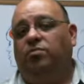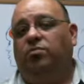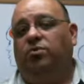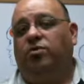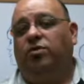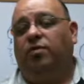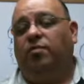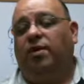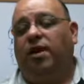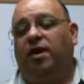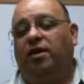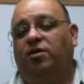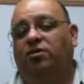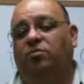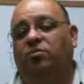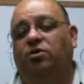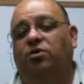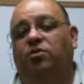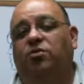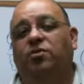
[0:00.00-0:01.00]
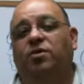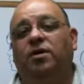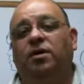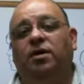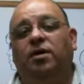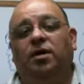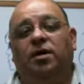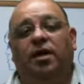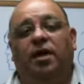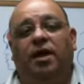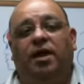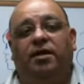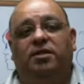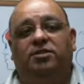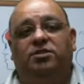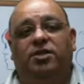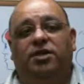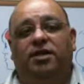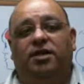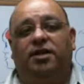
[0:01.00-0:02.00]
pulling back a bow,
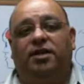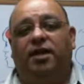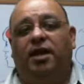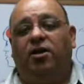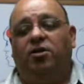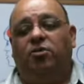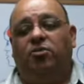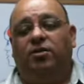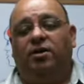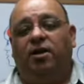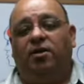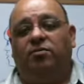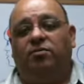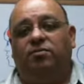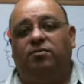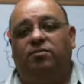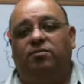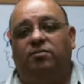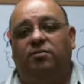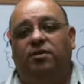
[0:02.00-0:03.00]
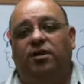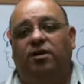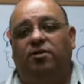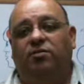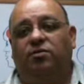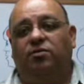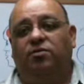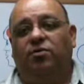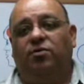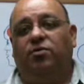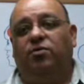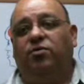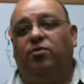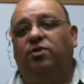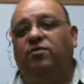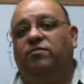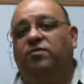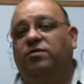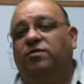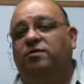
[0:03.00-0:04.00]
and sending an arrow down the row, or
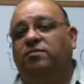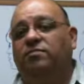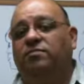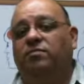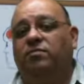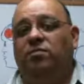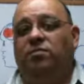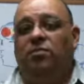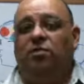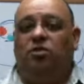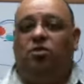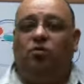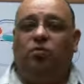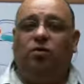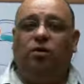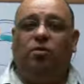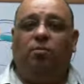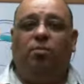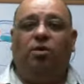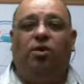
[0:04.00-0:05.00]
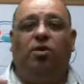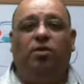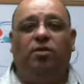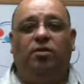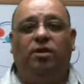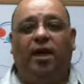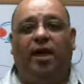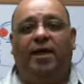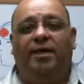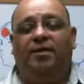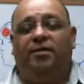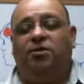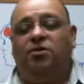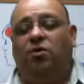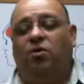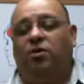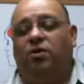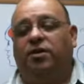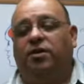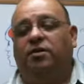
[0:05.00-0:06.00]
even throwing a ball at a
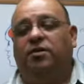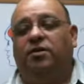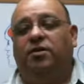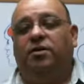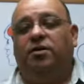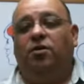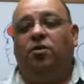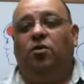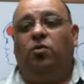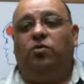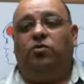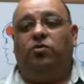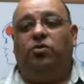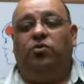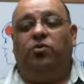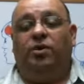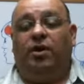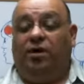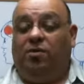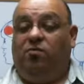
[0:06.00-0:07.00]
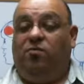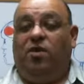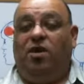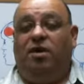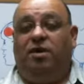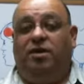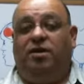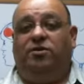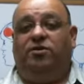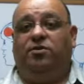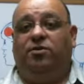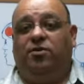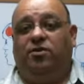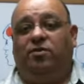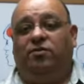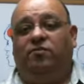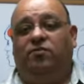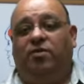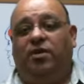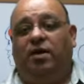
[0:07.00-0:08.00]
target, or throwing a rock at a
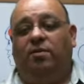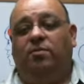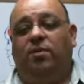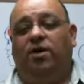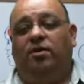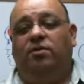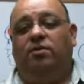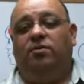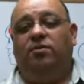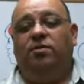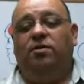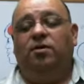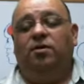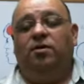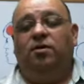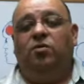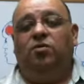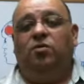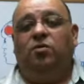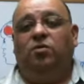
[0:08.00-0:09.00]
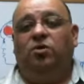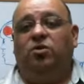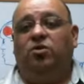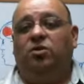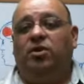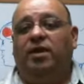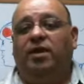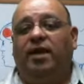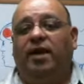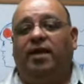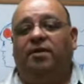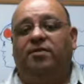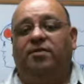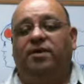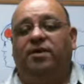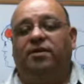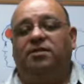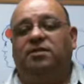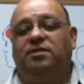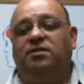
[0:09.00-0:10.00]
target for that matter. When we're looking at
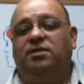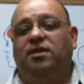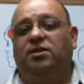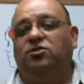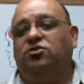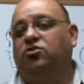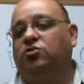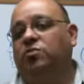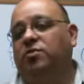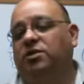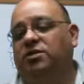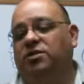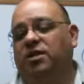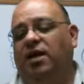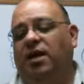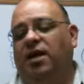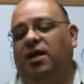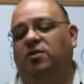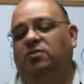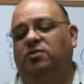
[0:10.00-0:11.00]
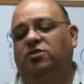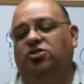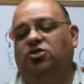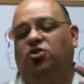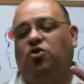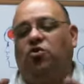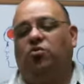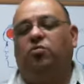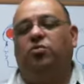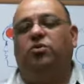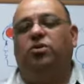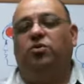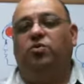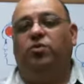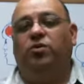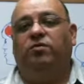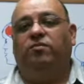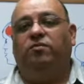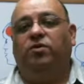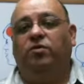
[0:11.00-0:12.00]
things, it's not so much how sharply
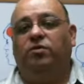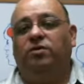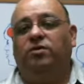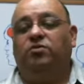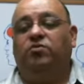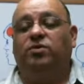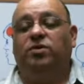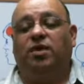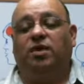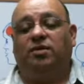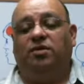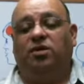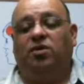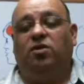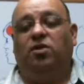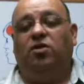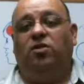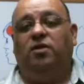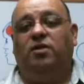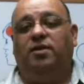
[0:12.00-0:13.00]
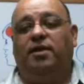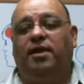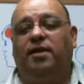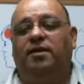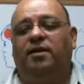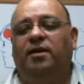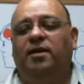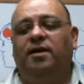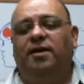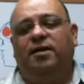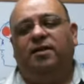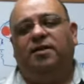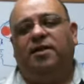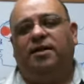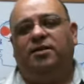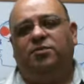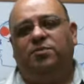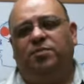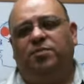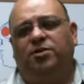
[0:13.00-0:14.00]
we focus, we like to call it that.
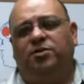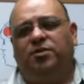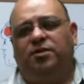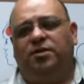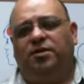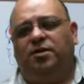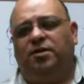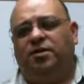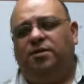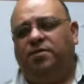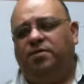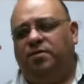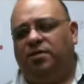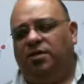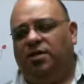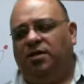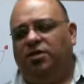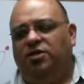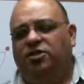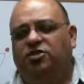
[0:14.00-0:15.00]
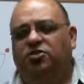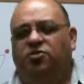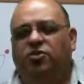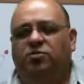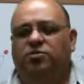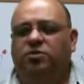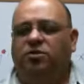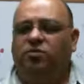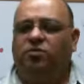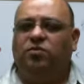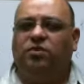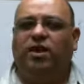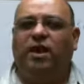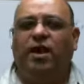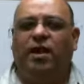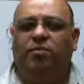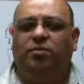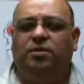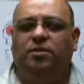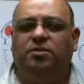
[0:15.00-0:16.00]
That's merely a description of what
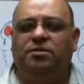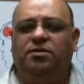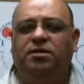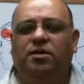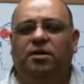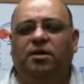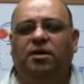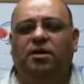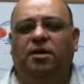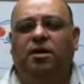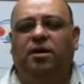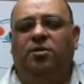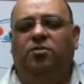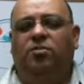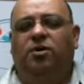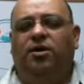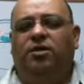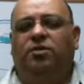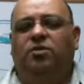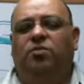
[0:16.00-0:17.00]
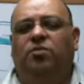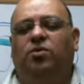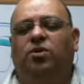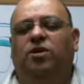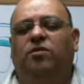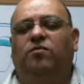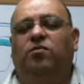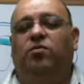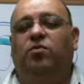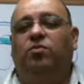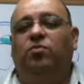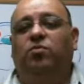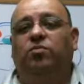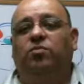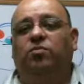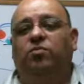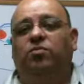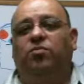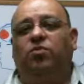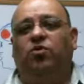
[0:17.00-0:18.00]
happens. But whenever
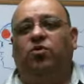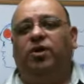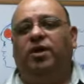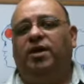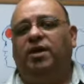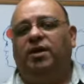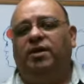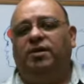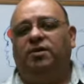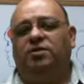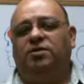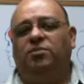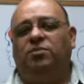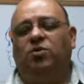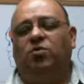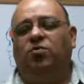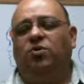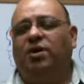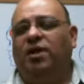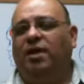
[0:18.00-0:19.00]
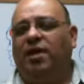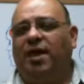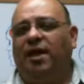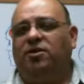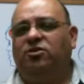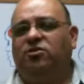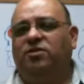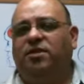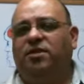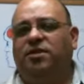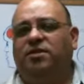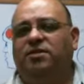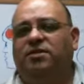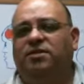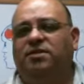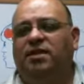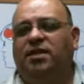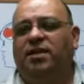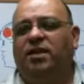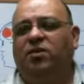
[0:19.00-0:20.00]
we're hitting something, we're not actually
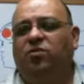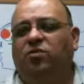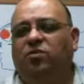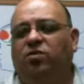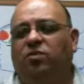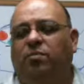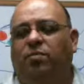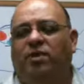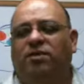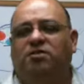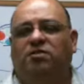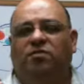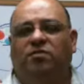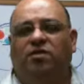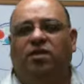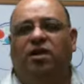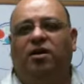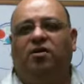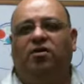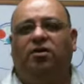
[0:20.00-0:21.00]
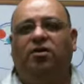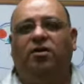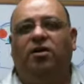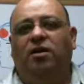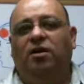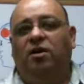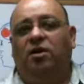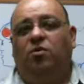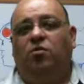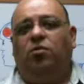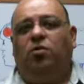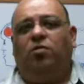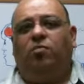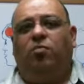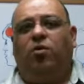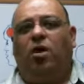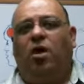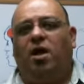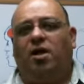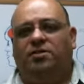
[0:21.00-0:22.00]
seeing with the best of clarity. We're
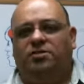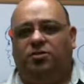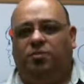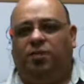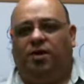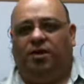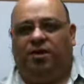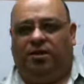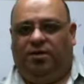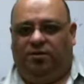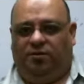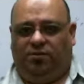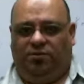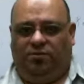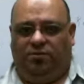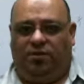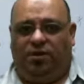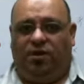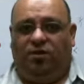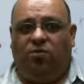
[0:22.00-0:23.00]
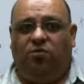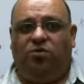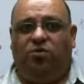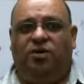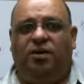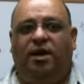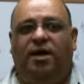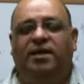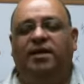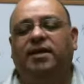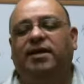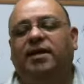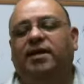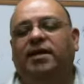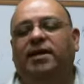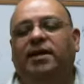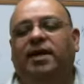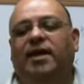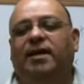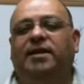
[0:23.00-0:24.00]
approximating, okay? We're kind of
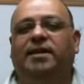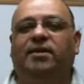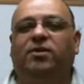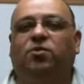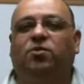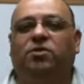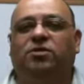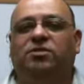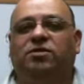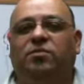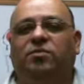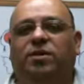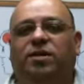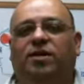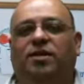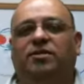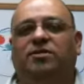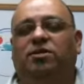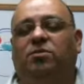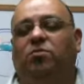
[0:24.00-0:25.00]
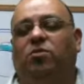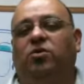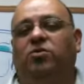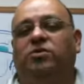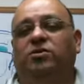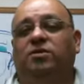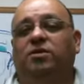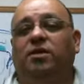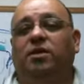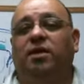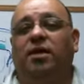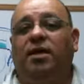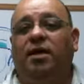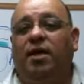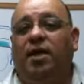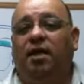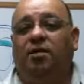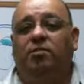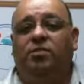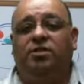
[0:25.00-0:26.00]
getting an idea where something is in motion.
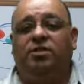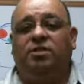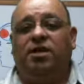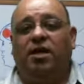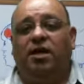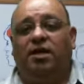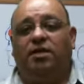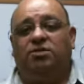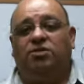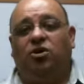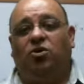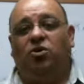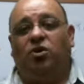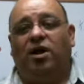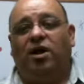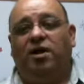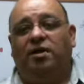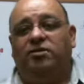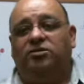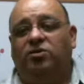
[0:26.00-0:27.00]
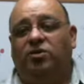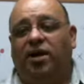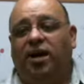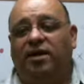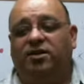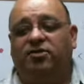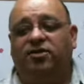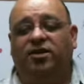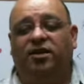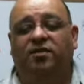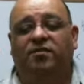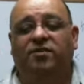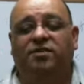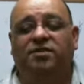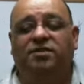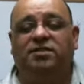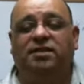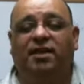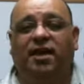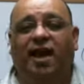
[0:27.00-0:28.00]
And besides, our eyes are actually giving
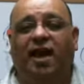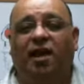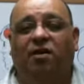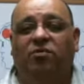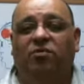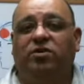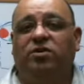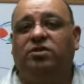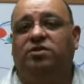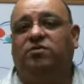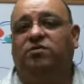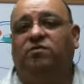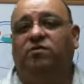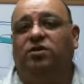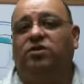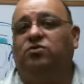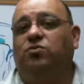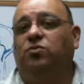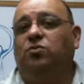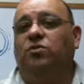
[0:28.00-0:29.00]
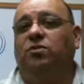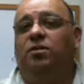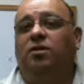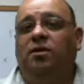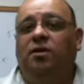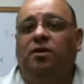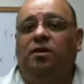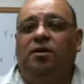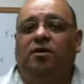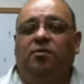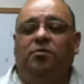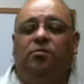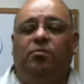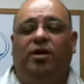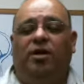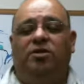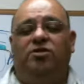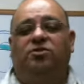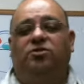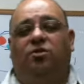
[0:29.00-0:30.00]
us an average visual
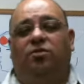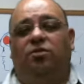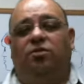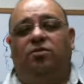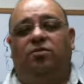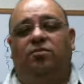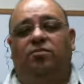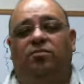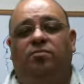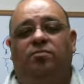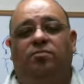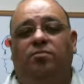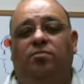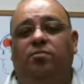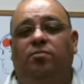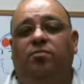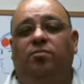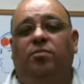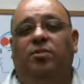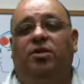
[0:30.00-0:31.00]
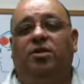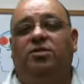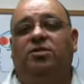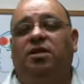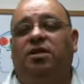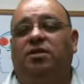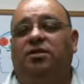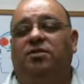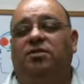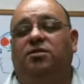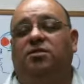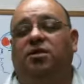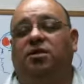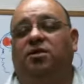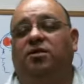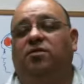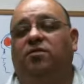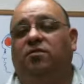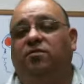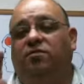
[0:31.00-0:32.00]
based on milliseconds
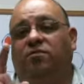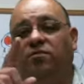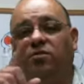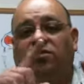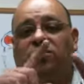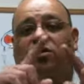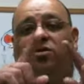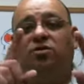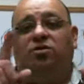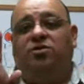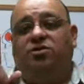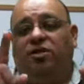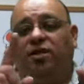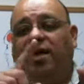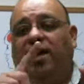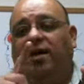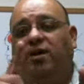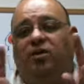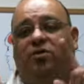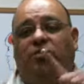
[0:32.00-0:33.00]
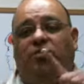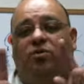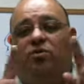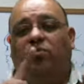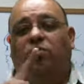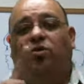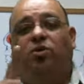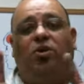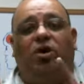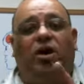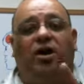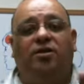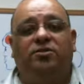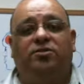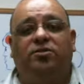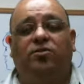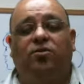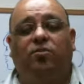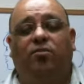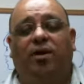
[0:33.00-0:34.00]
of what's called saccadic rhythm, where our eyes
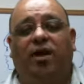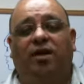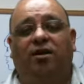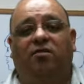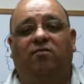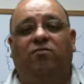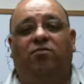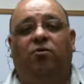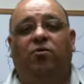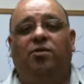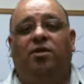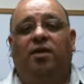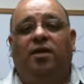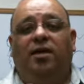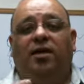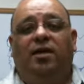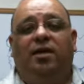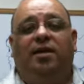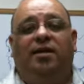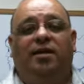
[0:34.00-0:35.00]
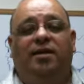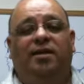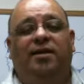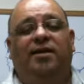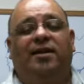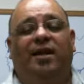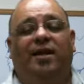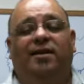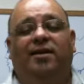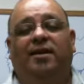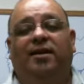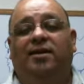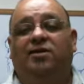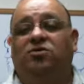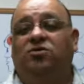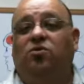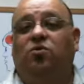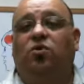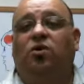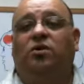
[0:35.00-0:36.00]
are going back and forth and get an idea
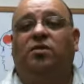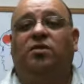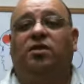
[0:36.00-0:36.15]
as to where